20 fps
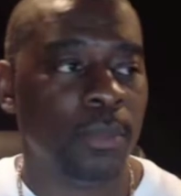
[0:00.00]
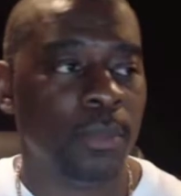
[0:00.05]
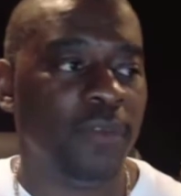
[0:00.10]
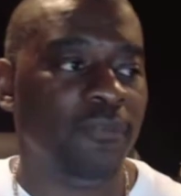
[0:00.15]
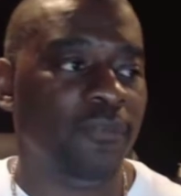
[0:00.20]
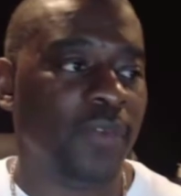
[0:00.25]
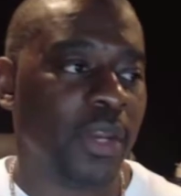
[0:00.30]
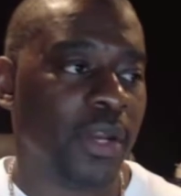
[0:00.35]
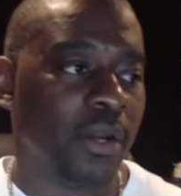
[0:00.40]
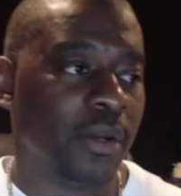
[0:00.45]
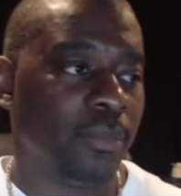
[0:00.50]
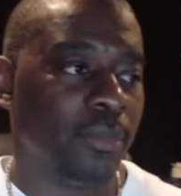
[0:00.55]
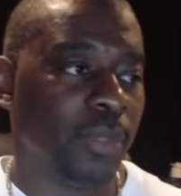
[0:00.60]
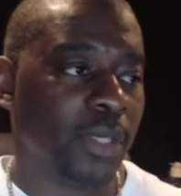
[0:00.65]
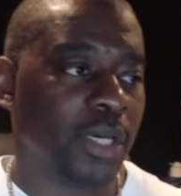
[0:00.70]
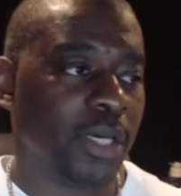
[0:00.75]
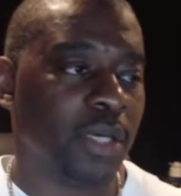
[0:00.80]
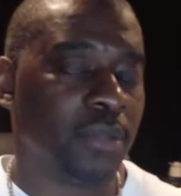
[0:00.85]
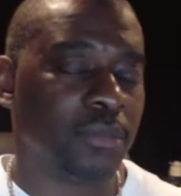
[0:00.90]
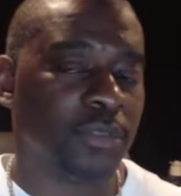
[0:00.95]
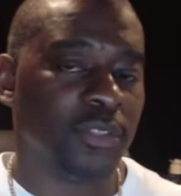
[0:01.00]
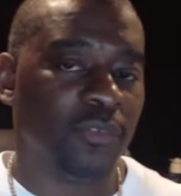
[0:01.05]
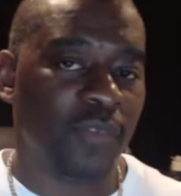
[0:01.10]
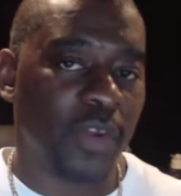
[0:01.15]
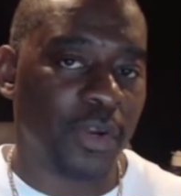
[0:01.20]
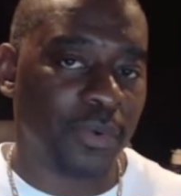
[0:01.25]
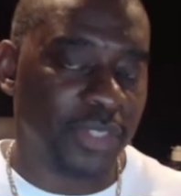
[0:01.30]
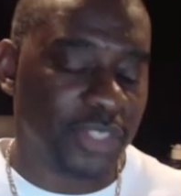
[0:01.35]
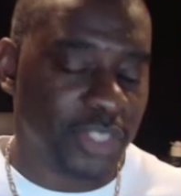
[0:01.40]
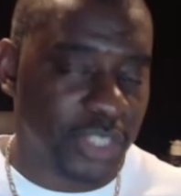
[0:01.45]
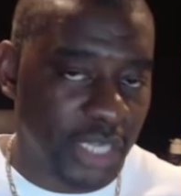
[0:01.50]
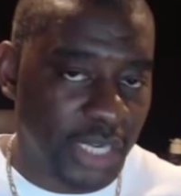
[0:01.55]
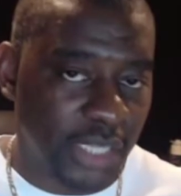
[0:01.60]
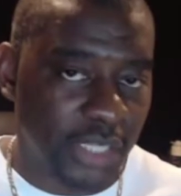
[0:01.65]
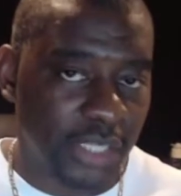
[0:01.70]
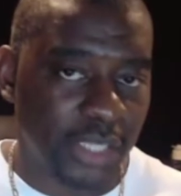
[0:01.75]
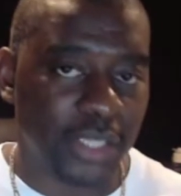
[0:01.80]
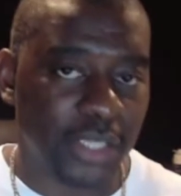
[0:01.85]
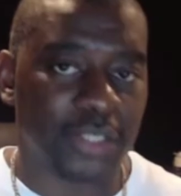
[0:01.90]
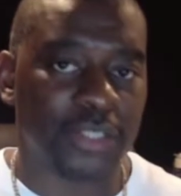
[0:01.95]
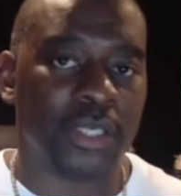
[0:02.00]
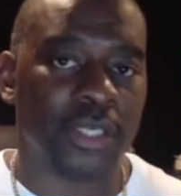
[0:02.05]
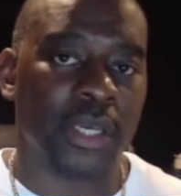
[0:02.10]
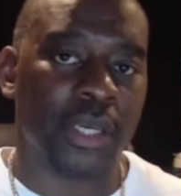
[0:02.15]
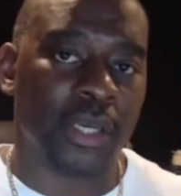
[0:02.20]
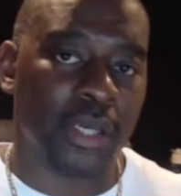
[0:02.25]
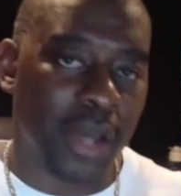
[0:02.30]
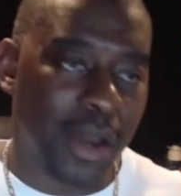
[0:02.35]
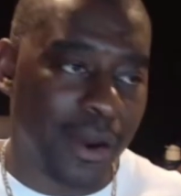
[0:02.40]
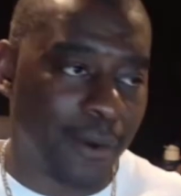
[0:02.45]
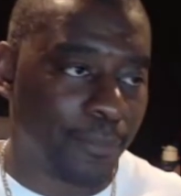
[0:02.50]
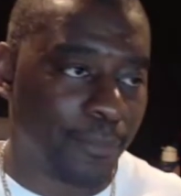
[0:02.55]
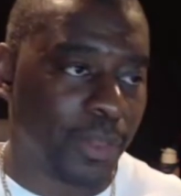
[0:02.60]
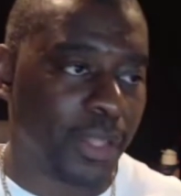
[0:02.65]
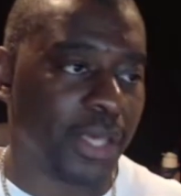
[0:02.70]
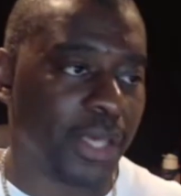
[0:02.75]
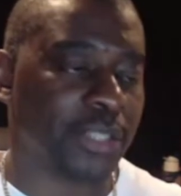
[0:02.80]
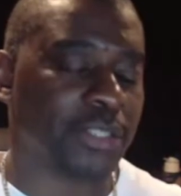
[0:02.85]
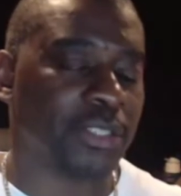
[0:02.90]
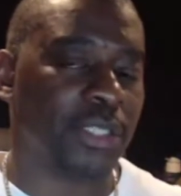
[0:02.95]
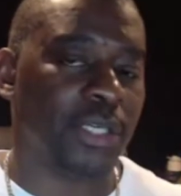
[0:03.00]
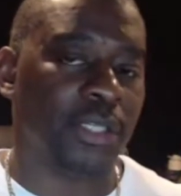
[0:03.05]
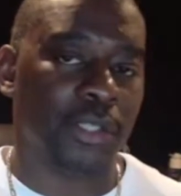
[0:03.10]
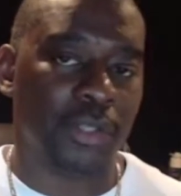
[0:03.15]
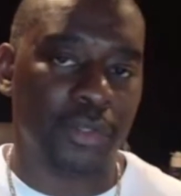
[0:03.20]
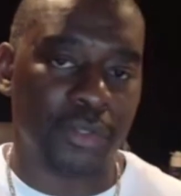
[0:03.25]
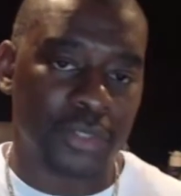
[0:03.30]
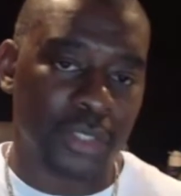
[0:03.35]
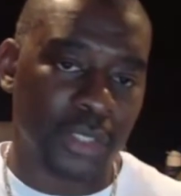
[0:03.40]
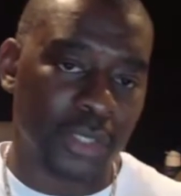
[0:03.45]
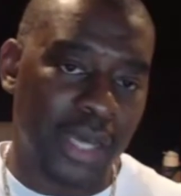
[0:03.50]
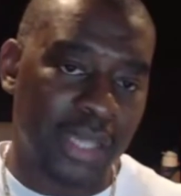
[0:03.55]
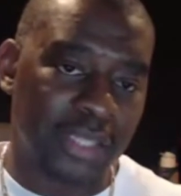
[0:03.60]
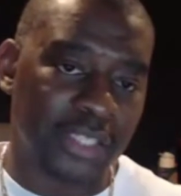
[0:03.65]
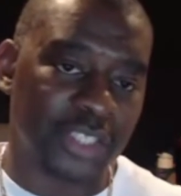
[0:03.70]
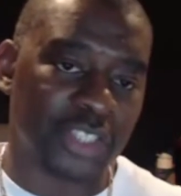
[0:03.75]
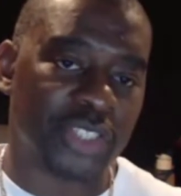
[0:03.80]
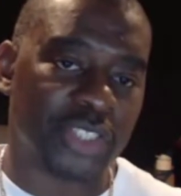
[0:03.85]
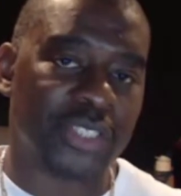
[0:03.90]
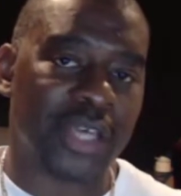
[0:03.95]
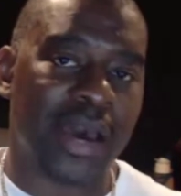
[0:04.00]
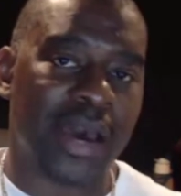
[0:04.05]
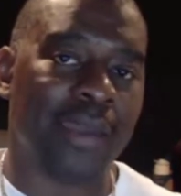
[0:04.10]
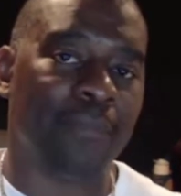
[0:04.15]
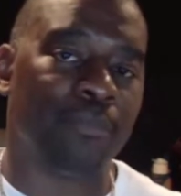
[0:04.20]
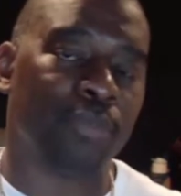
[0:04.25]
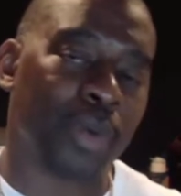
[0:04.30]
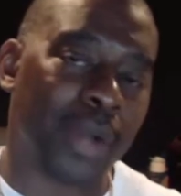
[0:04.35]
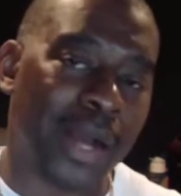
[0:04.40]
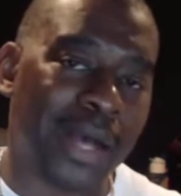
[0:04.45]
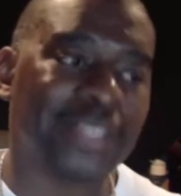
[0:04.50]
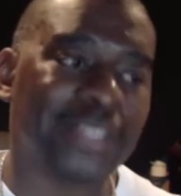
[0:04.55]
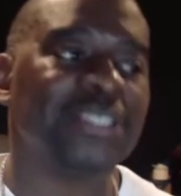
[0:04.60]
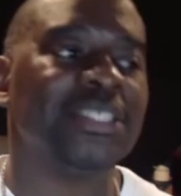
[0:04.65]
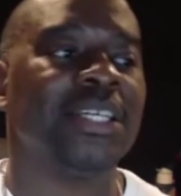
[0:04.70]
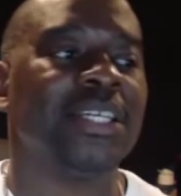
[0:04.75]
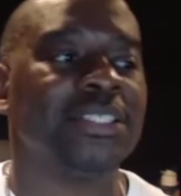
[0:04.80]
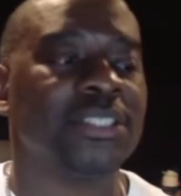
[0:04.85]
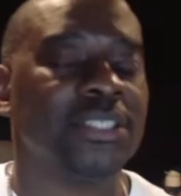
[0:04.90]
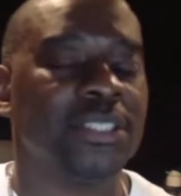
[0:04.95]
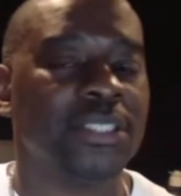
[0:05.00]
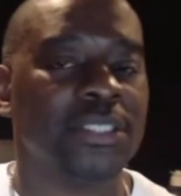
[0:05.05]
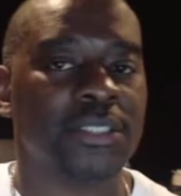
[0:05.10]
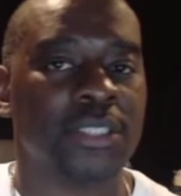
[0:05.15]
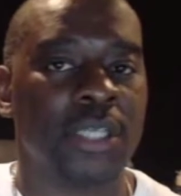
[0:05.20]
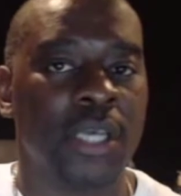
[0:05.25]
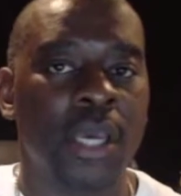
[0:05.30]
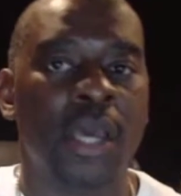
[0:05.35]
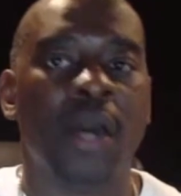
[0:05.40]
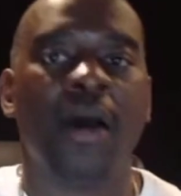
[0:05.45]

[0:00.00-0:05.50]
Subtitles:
becomes very tedious and complex, and there's a lot of side processes,